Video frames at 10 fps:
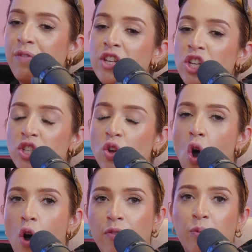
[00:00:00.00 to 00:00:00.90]
if he just
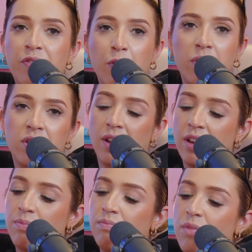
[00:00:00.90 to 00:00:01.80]
got off with a
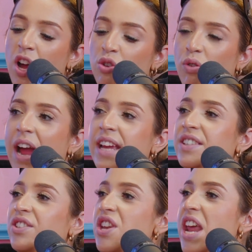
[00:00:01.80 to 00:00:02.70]

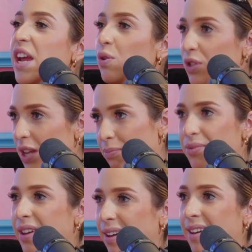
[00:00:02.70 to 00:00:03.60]
grazed knee or
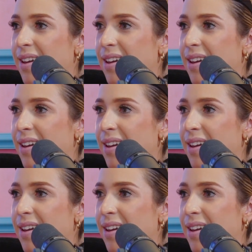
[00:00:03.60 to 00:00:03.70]
something.